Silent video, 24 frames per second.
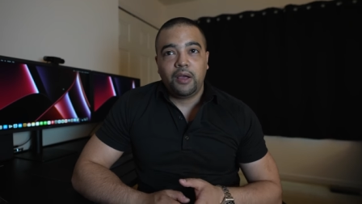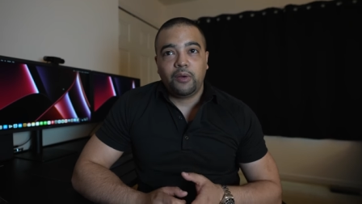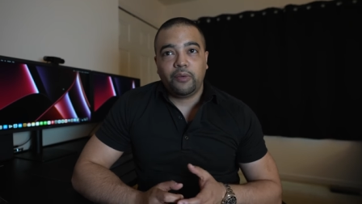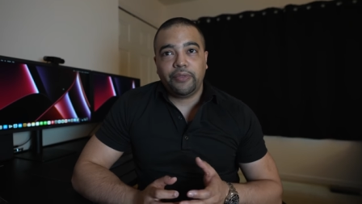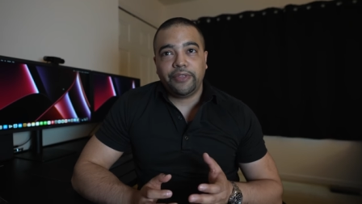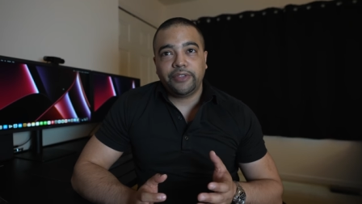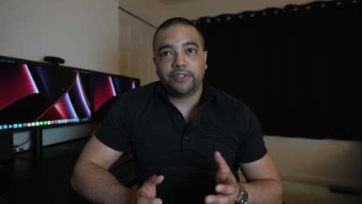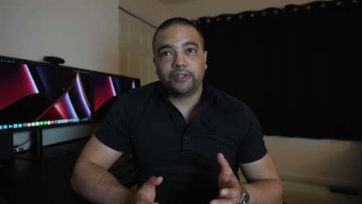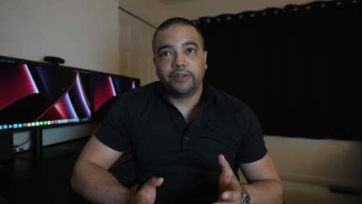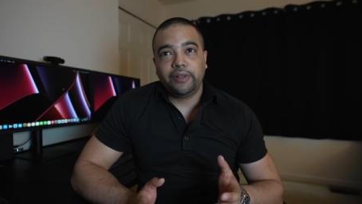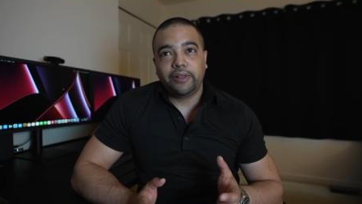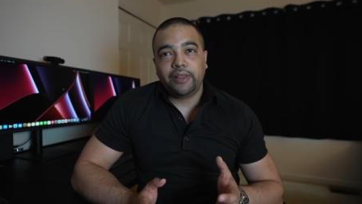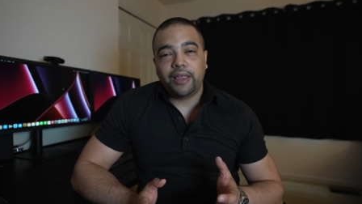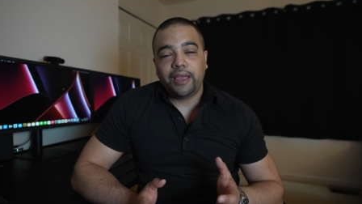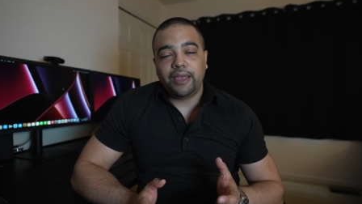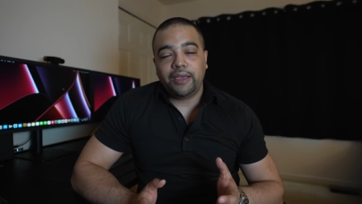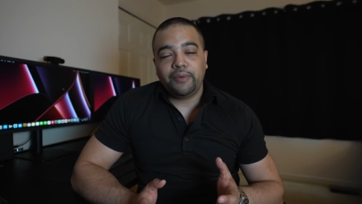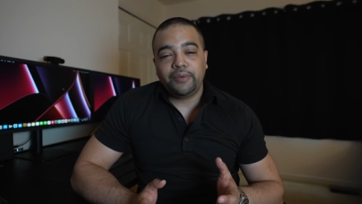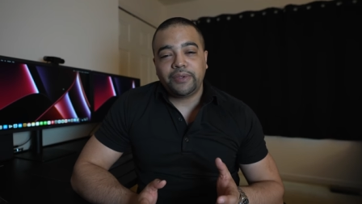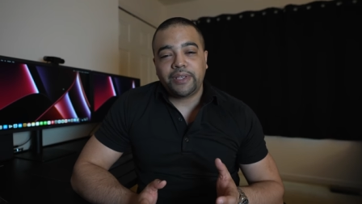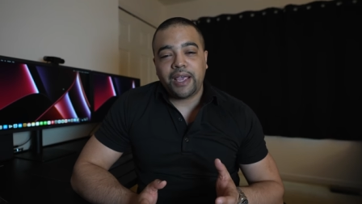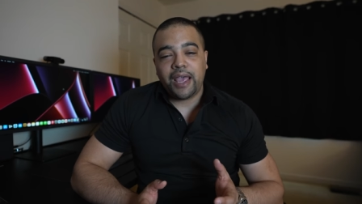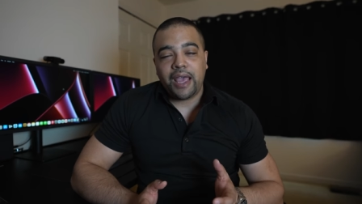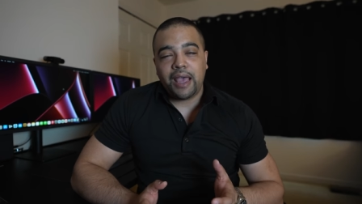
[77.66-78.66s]
This looked like it
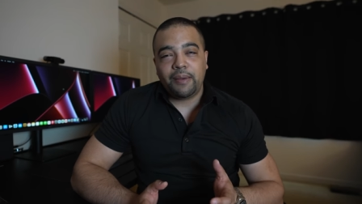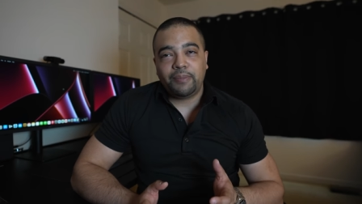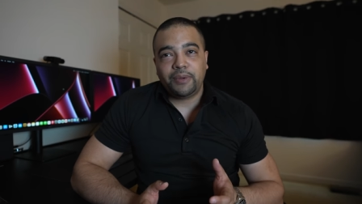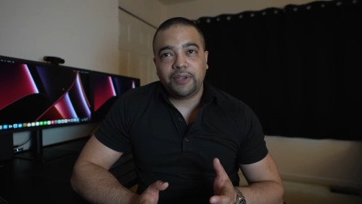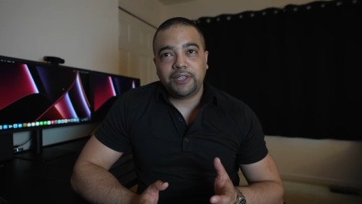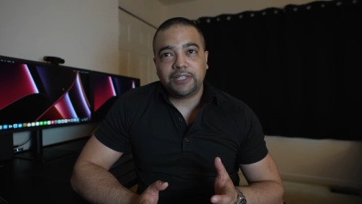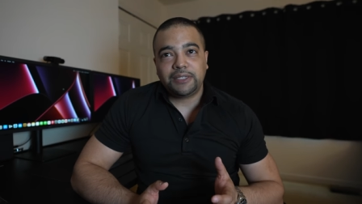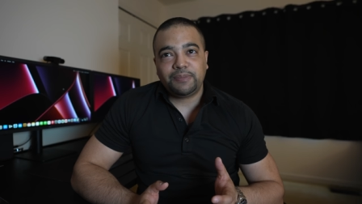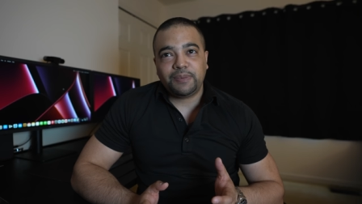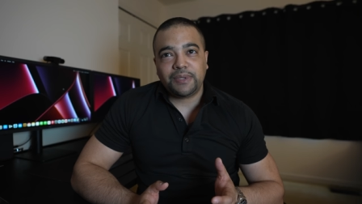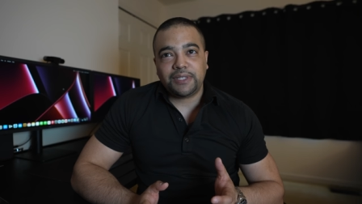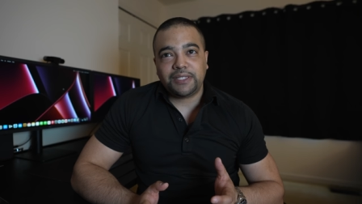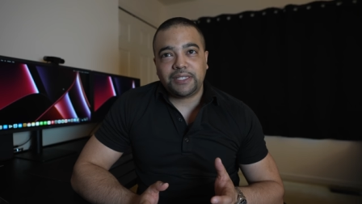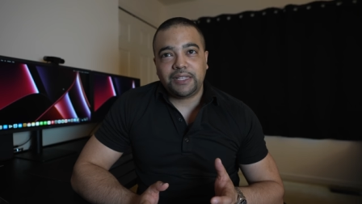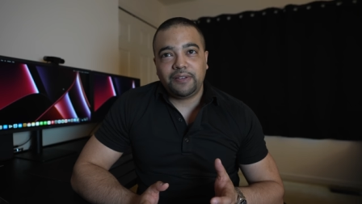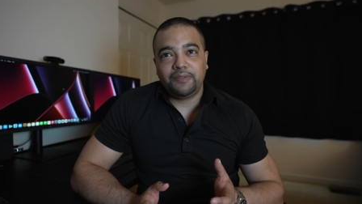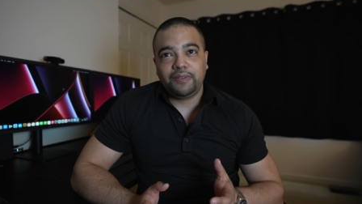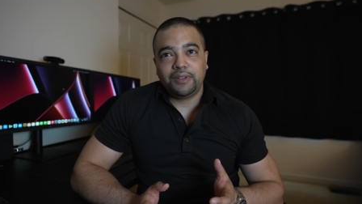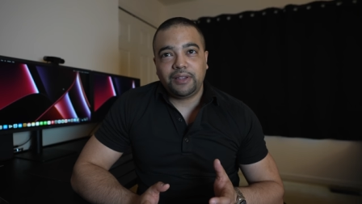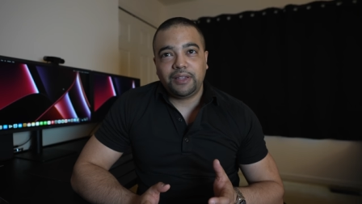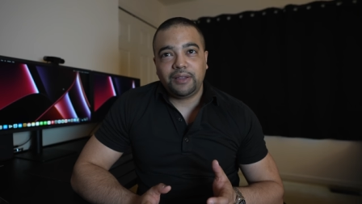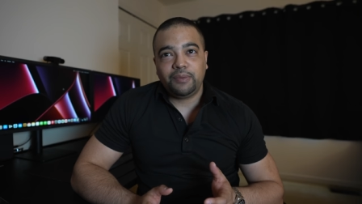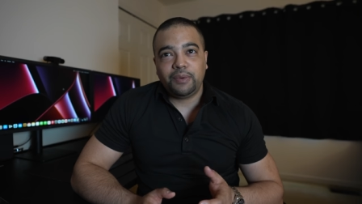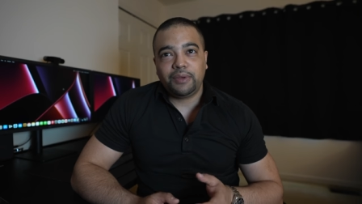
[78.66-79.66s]
was happening
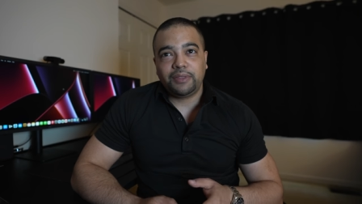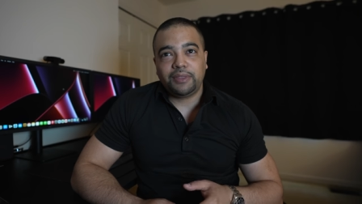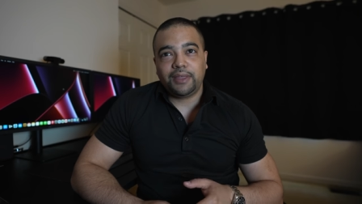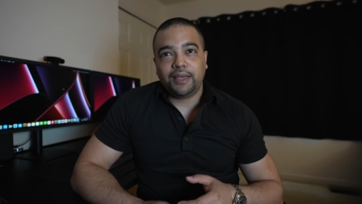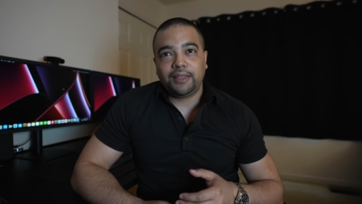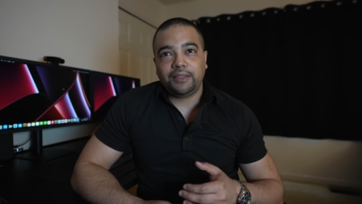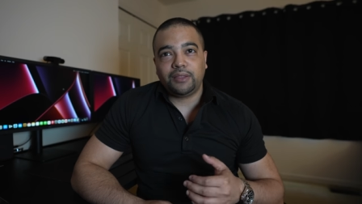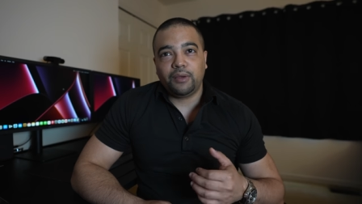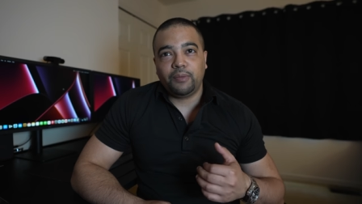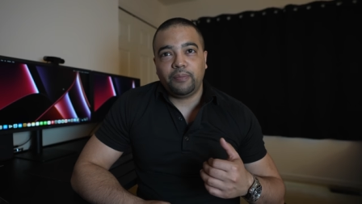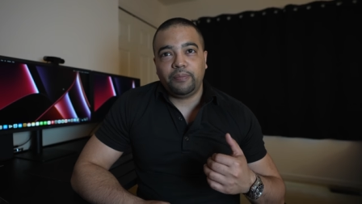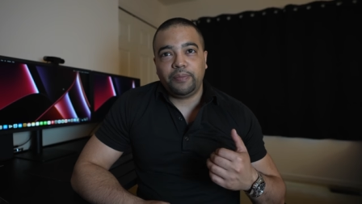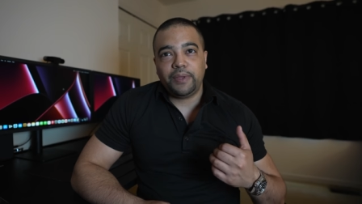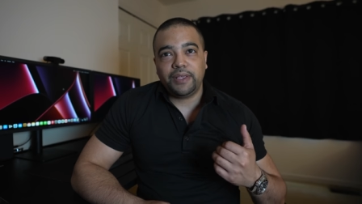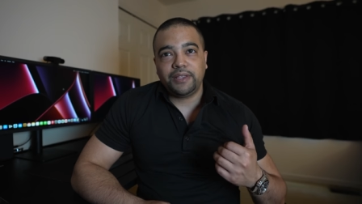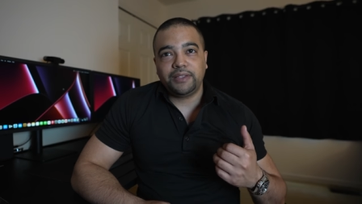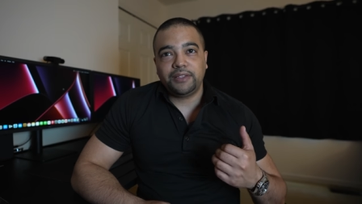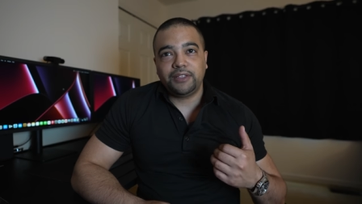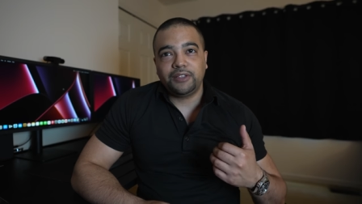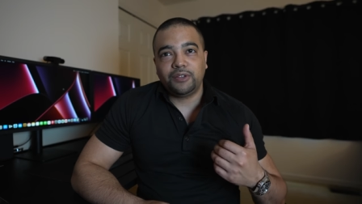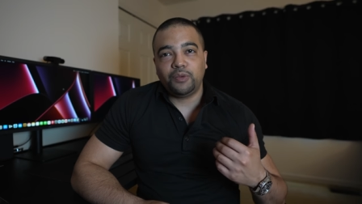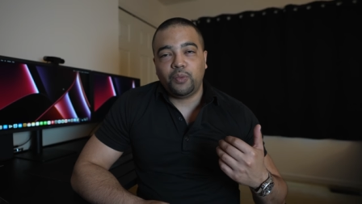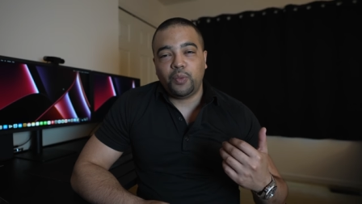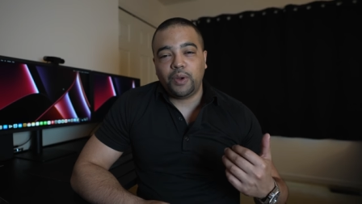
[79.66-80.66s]
specifically with like the
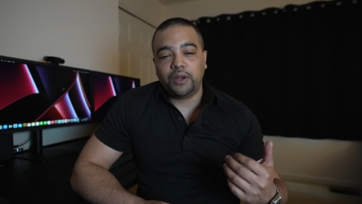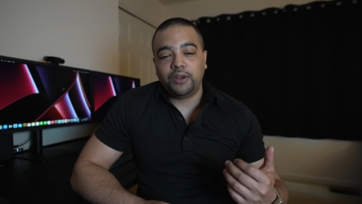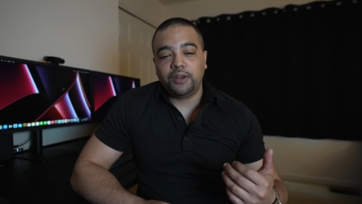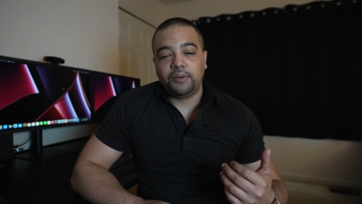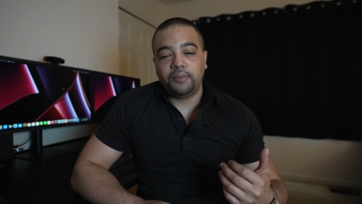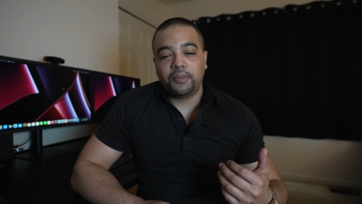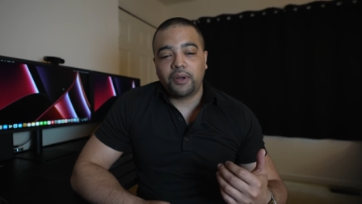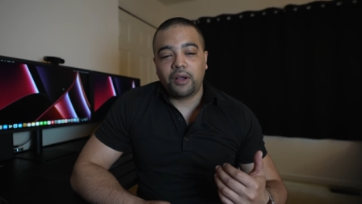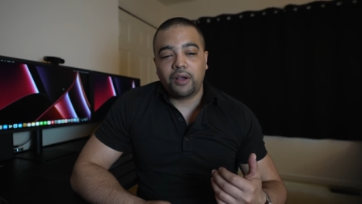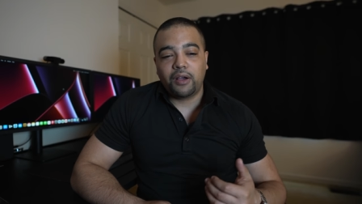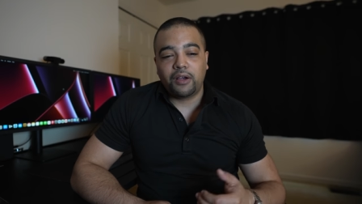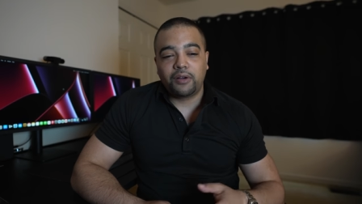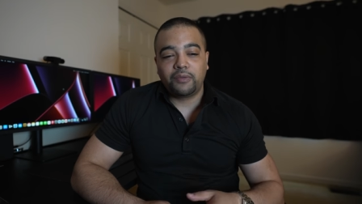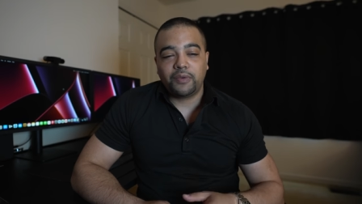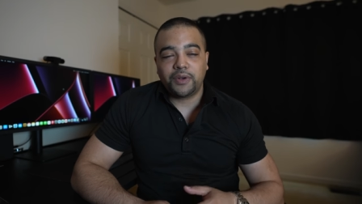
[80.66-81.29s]
business Wyndham card,